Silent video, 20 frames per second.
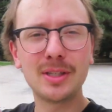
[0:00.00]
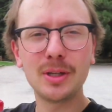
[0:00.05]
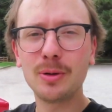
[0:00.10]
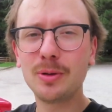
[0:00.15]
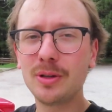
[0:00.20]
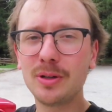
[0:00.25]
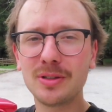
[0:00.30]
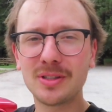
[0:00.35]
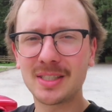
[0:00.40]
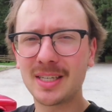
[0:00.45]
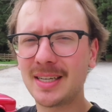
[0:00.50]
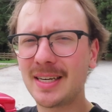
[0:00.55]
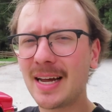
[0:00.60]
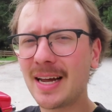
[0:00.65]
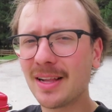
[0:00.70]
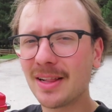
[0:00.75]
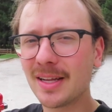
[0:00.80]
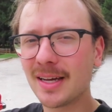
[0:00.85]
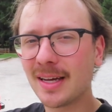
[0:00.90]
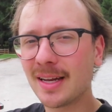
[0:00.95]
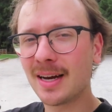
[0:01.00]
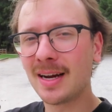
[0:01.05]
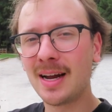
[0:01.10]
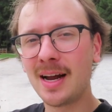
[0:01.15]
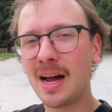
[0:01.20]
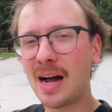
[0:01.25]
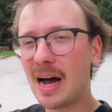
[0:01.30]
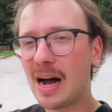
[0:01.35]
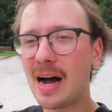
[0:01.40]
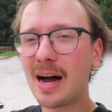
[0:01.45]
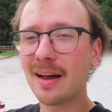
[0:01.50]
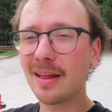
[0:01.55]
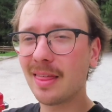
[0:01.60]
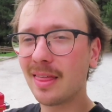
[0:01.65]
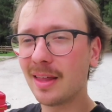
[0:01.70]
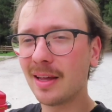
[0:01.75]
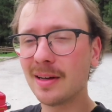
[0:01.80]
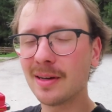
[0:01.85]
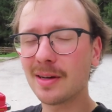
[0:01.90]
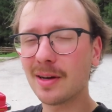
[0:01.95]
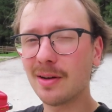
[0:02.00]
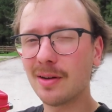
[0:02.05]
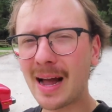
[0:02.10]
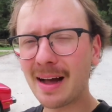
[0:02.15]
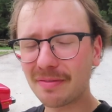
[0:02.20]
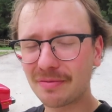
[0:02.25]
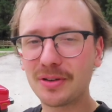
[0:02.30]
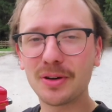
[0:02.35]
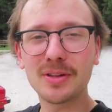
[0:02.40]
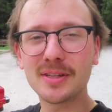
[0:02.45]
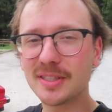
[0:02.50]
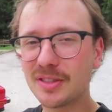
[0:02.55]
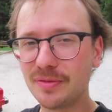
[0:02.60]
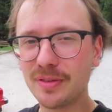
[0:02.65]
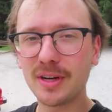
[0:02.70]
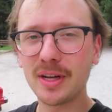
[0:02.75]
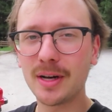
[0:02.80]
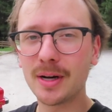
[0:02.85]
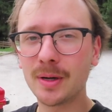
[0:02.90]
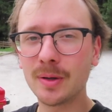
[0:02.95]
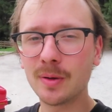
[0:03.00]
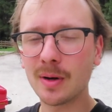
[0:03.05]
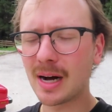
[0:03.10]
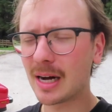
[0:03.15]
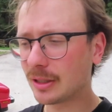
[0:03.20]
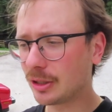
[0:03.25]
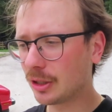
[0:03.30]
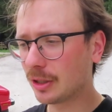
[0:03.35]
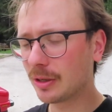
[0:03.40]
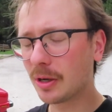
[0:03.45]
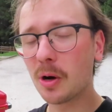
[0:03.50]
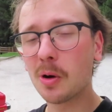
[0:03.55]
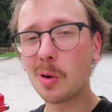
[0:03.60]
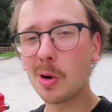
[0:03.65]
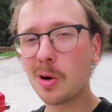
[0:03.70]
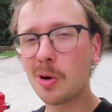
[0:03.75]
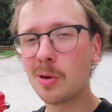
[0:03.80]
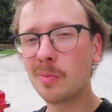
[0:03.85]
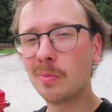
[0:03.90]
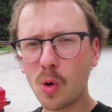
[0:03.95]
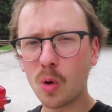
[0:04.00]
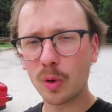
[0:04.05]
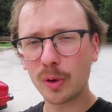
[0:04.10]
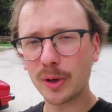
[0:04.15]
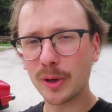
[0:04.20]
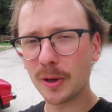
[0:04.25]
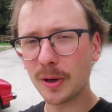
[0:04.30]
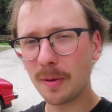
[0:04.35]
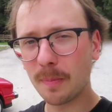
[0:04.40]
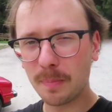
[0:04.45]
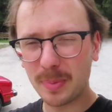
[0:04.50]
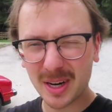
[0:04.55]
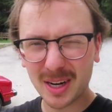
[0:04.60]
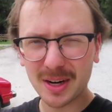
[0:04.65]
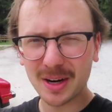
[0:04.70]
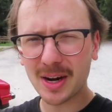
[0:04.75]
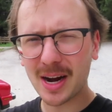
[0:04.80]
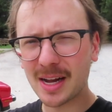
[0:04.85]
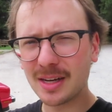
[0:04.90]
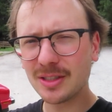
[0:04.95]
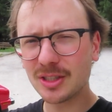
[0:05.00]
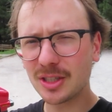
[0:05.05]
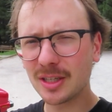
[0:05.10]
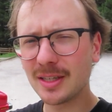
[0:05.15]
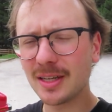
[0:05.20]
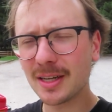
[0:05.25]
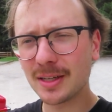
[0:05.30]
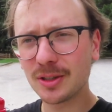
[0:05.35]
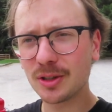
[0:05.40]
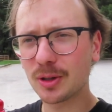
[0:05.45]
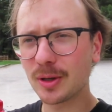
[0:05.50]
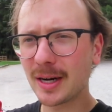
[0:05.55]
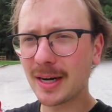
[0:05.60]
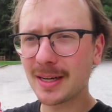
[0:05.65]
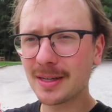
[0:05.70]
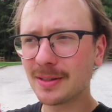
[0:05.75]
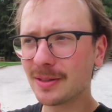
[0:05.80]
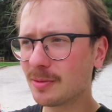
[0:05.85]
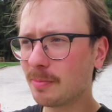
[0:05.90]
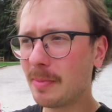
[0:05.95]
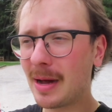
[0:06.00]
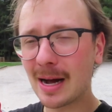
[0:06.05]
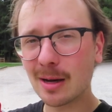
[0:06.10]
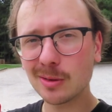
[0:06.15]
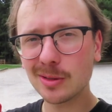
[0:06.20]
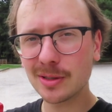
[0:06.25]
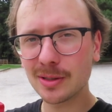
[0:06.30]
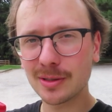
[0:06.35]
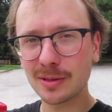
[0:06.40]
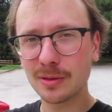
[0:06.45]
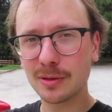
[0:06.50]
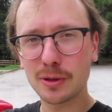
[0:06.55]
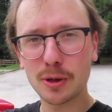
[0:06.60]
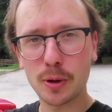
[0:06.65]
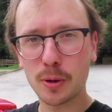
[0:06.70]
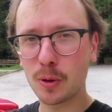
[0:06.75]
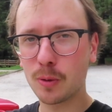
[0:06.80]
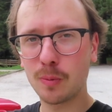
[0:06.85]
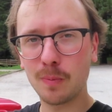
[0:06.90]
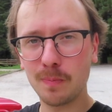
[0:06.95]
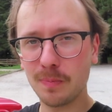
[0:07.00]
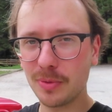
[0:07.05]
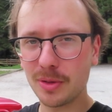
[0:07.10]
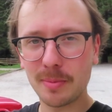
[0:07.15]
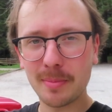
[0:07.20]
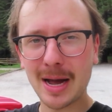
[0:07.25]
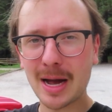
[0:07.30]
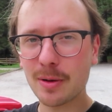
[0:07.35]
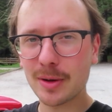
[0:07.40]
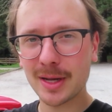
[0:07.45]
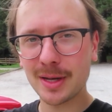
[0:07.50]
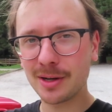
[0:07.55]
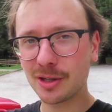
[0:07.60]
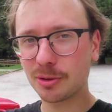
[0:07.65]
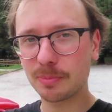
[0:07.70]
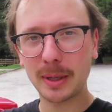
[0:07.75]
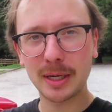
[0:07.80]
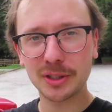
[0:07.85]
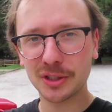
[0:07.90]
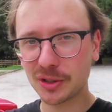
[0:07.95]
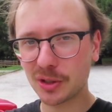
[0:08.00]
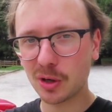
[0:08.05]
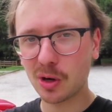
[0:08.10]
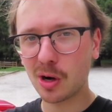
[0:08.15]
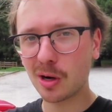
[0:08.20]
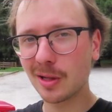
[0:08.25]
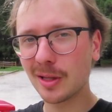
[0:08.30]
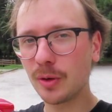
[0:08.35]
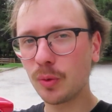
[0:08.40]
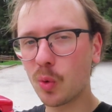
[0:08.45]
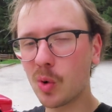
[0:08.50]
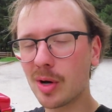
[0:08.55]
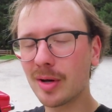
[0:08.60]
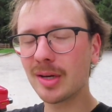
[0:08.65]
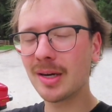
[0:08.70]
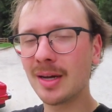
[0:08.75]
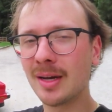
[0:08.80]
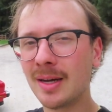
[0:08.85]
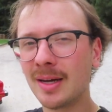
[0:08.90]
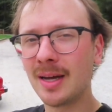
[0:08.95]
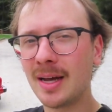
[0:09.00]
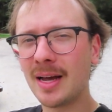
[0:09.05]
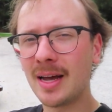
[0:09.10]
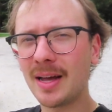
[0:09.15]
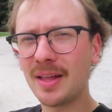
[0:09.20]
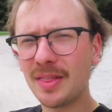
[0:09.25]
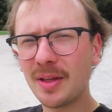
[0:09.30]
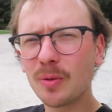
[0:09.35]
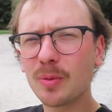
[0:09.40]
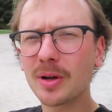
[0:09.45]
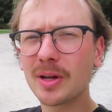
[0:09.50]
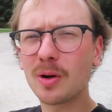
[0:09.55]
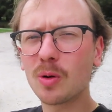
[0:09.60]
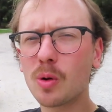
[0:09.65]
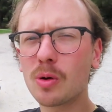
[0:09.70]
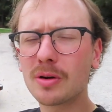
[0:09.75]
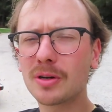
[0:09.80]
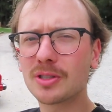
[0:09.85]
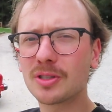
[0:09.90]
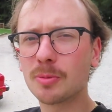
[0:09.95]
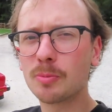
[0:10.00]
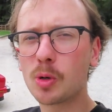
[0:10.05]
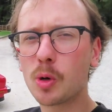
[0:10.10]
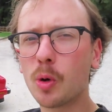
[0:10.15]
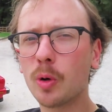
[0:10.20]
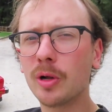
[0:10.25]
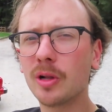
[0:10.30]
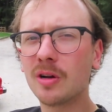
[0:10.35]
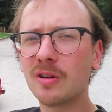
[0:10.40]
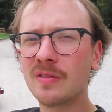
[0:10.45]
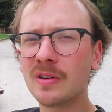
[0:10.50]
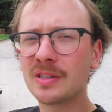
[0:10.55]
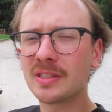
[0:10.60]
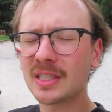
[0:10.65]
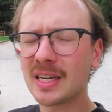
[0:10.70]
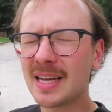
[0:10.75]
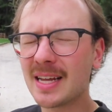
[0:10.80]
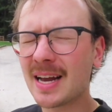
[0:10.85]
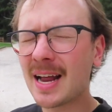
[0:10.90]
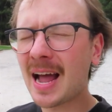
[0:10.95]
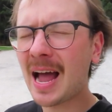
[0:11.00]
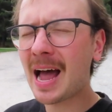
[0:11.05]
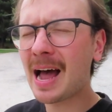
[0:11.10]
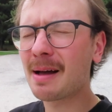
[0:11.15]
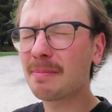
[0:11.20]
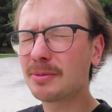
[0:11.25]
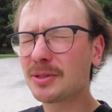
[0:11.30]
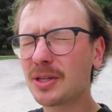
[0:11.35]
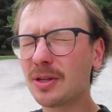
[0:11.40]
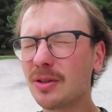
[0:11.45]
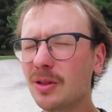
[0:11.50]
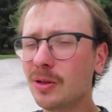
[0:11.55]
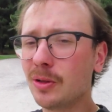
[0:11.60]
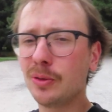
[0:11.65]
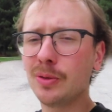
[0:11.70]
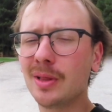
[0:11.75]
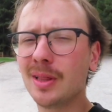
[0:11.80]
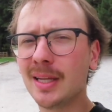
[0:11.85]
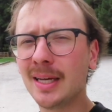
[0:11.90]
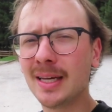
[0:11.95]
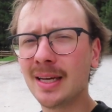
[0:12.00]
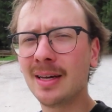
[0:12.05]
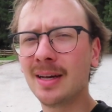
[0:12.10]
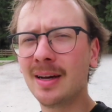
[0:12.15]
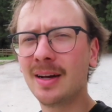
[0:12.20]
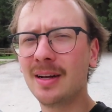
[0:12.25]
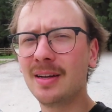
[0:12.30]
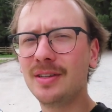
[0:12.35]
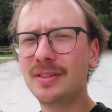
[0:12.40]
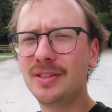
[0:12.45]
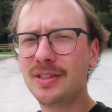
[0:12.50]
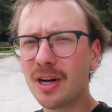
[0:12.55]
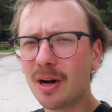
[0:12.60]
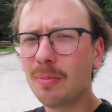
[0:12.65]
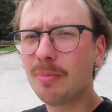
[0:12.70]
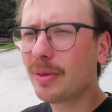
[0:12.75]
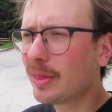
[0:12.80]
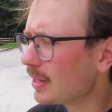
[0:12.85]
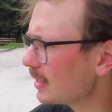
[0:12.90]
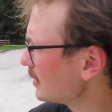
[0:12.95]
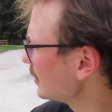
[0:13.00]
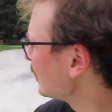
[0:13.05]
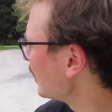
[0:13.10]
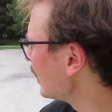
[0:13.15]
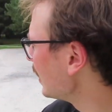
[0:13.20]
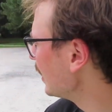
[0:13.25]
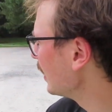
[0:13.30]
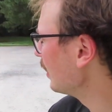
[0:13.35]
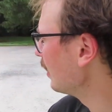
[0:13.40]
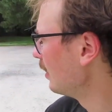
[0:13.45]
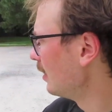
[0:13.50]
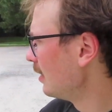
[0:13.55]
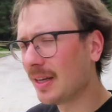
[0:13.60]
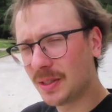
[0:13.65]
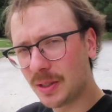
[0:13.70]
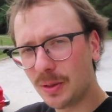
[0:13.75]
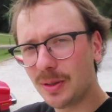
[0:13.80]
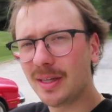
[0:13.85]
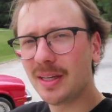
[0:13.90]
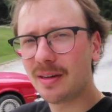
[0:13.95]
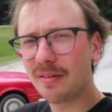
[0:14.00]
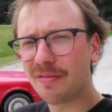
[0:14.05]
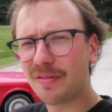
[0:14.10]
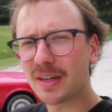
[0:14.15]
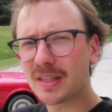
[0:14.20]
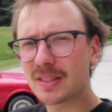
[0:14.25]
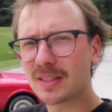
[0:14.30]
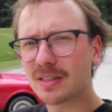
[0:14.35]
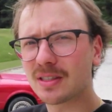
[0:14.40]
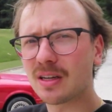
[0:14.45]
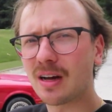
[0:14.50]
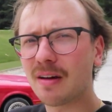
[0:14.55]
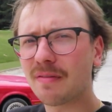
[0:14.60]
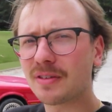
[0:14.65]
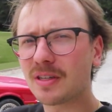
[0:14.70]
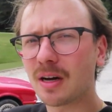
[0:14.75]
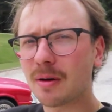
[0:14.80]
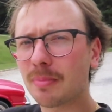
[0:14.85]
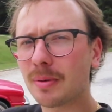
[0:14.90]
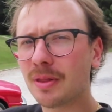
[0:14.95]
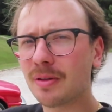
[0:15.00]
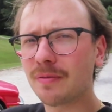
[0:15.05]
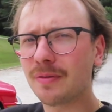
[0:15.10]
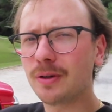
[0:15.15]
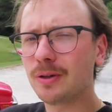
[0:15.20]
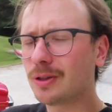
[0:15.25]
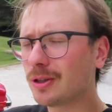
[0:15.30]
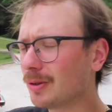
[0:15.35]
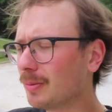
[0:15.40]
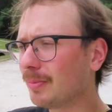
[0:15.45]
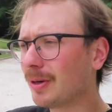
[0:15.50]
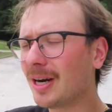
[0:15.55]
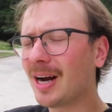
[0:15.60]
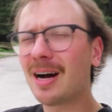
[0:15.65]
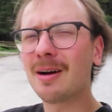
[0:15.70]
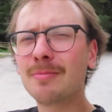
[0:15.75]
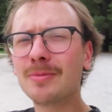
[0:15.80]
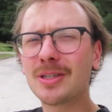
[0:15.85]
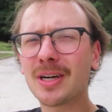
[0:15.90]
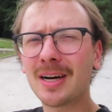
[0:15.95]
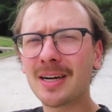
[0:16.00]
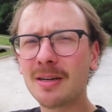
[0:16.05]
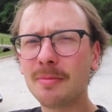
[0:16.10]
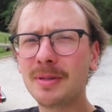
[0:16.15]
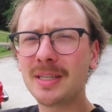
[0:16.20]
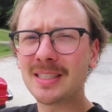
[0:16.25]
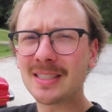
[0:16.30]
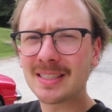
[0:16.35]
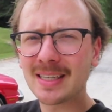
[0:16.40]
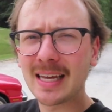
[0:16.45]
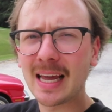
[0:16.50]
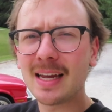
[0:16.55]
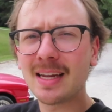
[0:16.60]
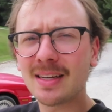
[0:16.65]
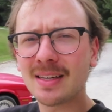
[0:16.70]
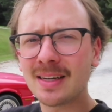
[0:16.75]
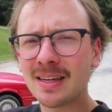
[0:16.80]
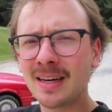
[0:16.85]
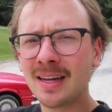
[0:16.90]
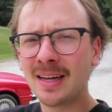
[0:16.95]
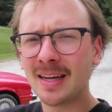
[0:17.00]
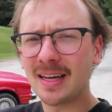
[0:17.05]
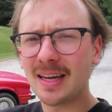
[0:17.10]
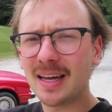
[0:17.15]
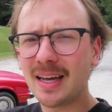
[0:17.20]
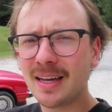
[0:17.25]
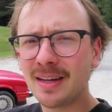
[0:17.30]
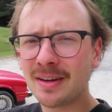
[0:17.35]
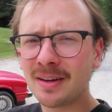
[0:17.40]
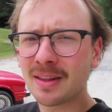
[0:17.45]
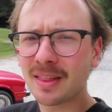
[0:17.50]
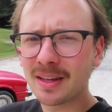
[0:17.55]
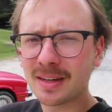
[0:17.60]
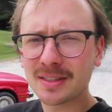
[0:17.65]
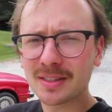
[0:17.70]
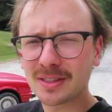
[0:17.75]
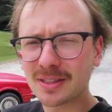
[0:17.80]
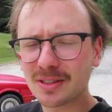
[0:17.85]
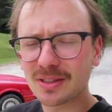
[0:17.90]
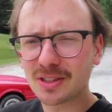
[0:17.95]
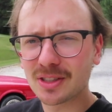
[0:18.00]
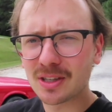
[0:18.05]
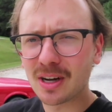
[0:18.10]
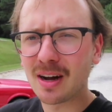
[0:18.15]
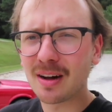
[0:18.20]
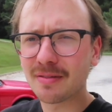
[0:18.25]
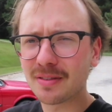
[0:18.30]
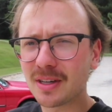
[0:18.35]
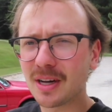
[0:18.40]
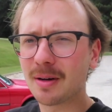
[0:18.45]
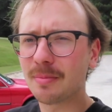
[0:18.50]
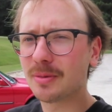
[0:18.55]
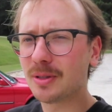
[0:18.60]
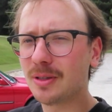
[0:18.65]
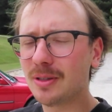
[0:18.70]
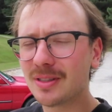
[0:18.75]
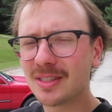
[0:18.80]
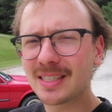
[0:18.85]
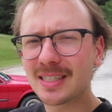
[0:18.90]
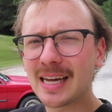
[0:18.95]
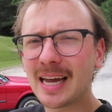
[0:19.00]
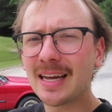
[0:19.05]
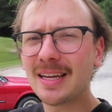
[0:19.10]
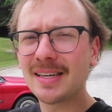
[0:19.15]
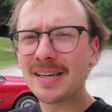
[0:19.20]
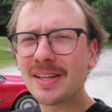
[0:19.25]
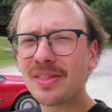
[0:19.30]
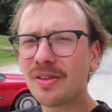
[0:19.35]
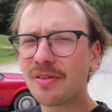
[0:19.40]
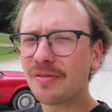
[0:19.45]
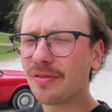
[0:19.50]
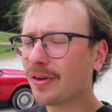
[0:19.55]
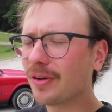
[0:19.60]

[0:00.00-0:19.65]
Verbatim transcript: Dude used to daily it. I think after this video, I should go home, order bigger engine and trans mounts, so the mount and a spacer all in one, and then we're gonna order some coilovers and absolutely dump this thing. I do need to fix the soft top in the future, but I'm trying to be skating in this soft top, dude, skating in the